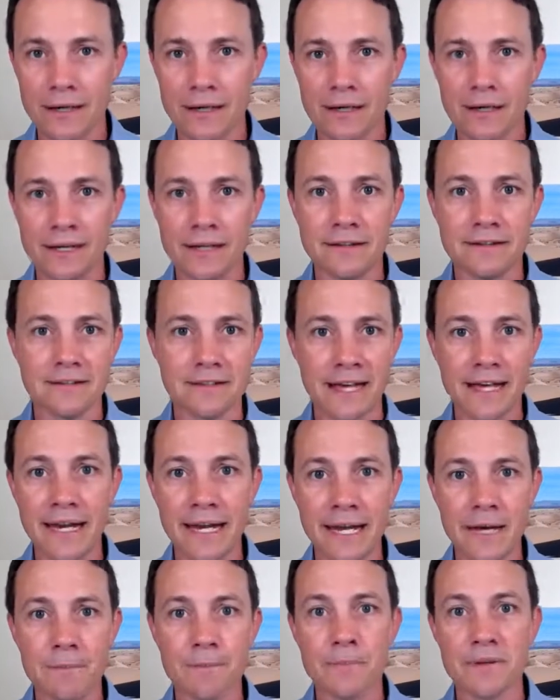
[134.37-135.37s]
It's 10
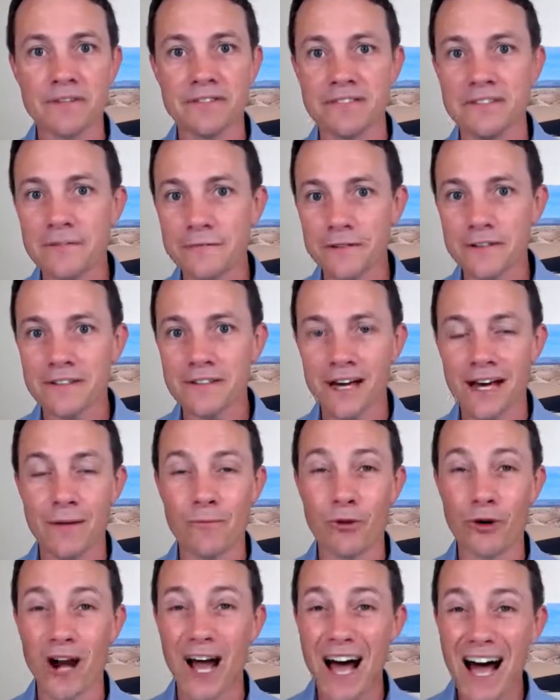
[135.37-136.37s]
a.m. Pacific time
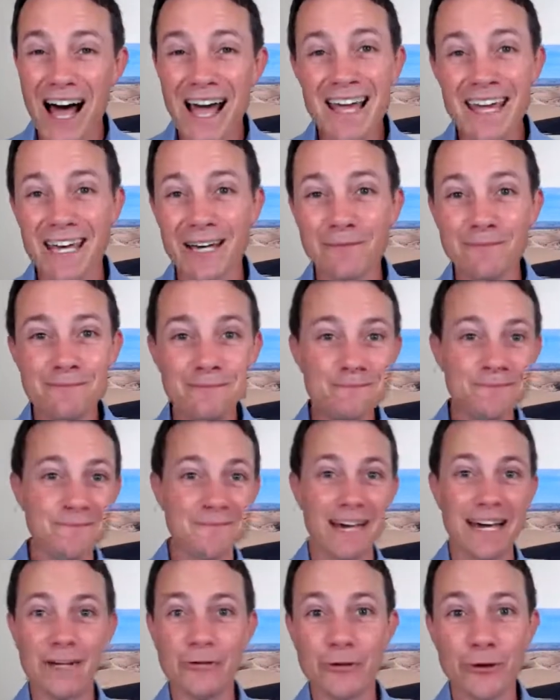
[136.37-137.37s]
where I am.
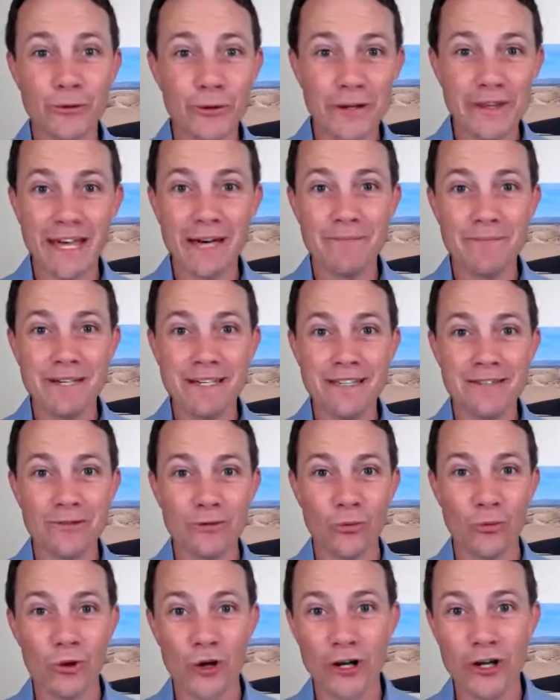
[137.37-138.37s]
I don't know where that means
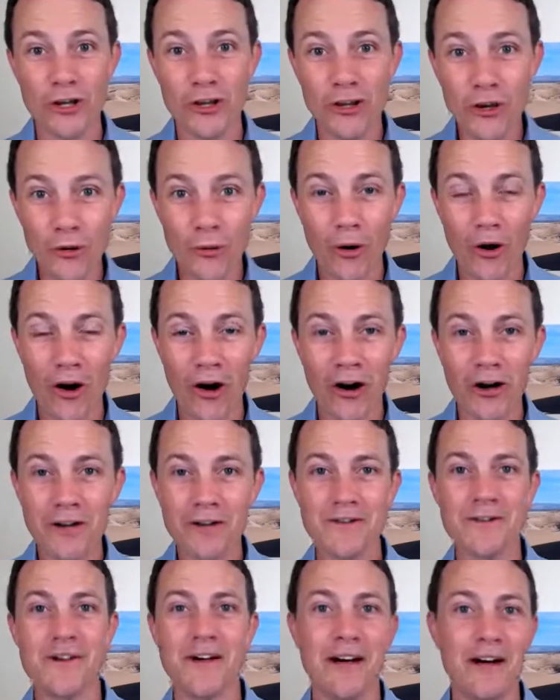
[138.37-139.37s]
where you
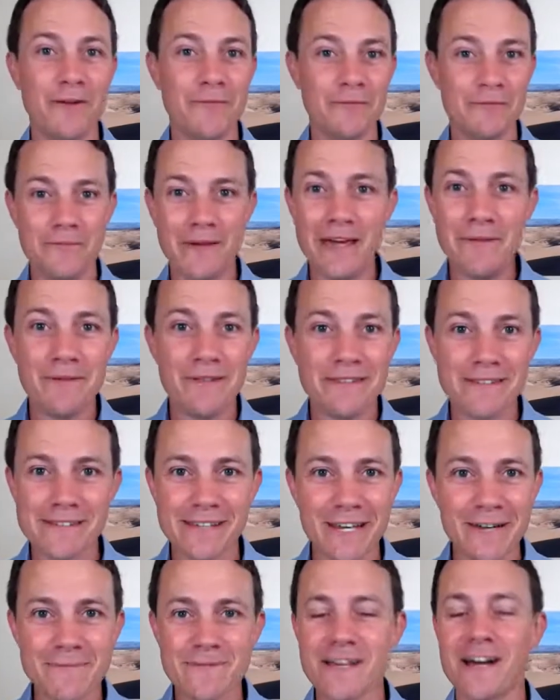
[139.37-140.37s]
are. Maybe the
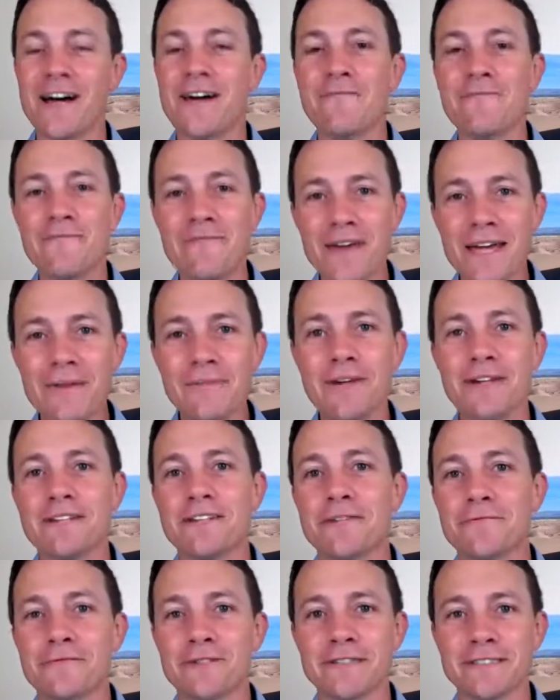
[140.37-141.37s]
same time, maybe a
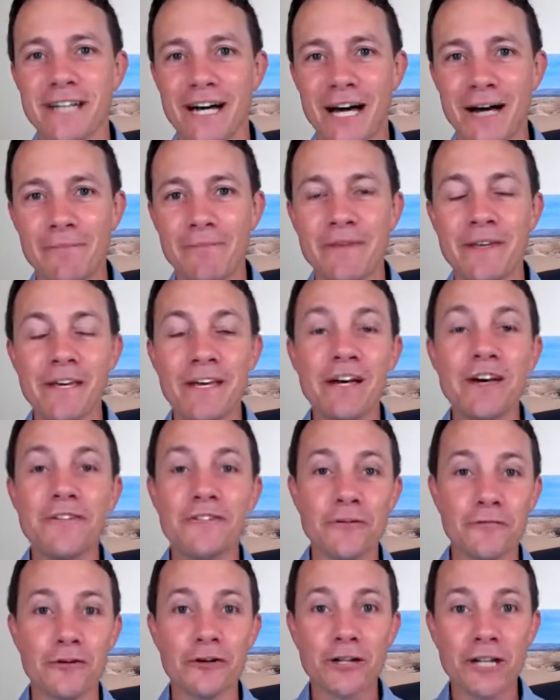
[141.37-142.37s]
different time.
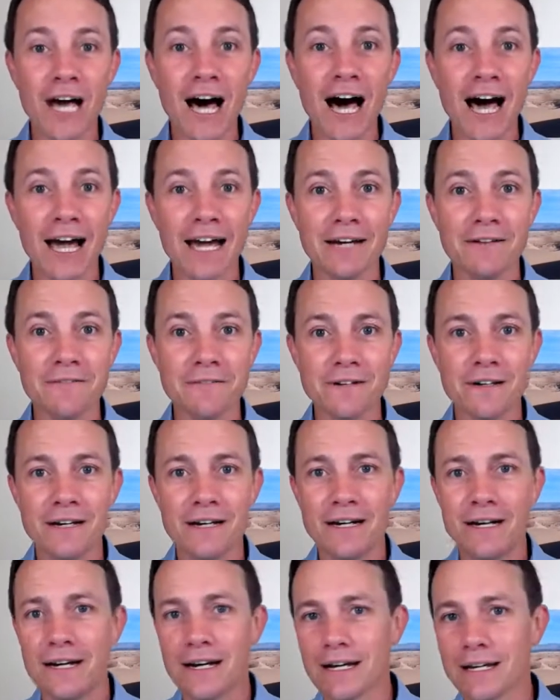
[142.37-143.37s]
So if you're live, I'd
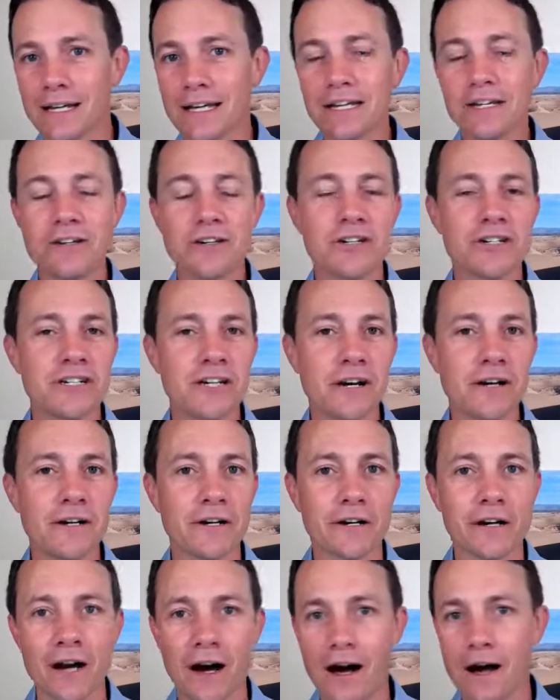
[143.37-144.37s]
like you to share
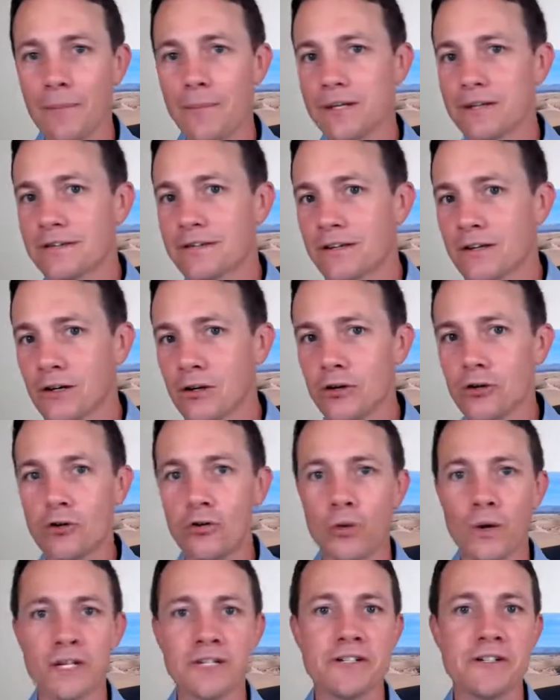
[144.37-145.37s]
your comments,
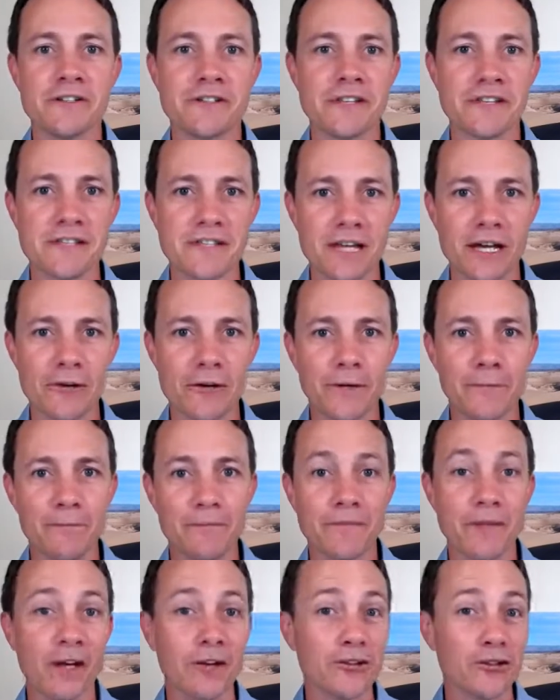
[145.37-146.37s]
questions, etc.
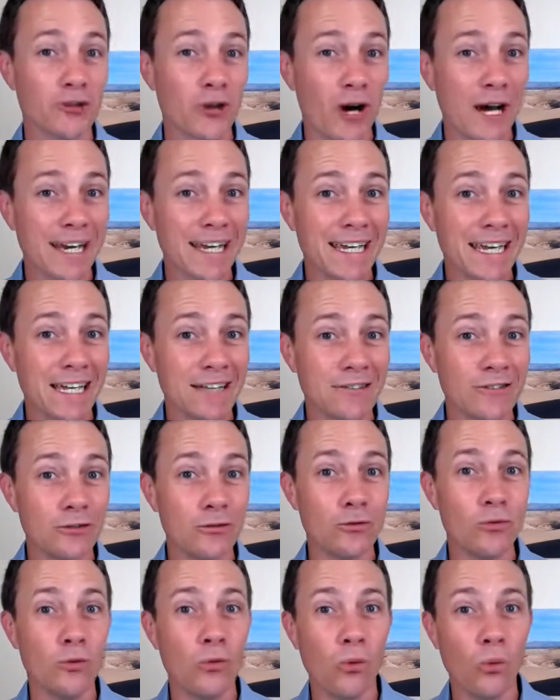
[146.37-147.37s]
I'll try to get
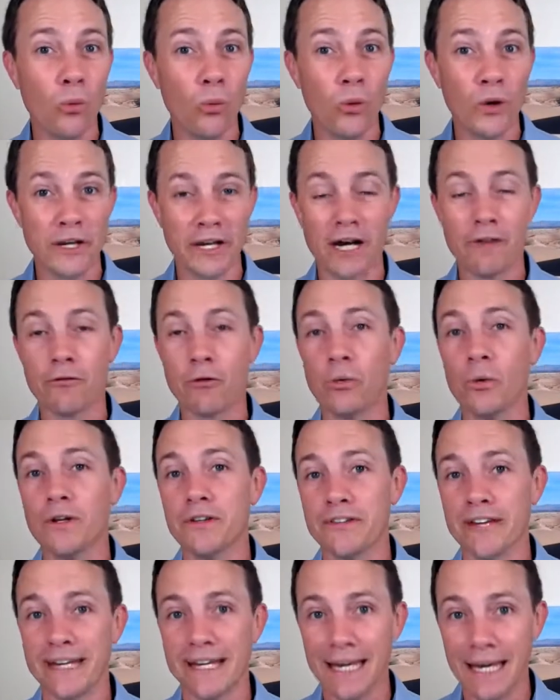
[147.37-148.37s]
to whatever
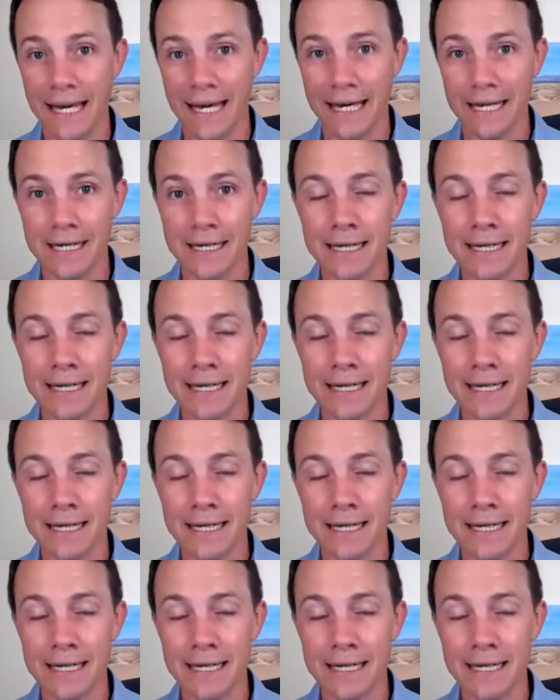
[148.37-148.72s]
ones I can.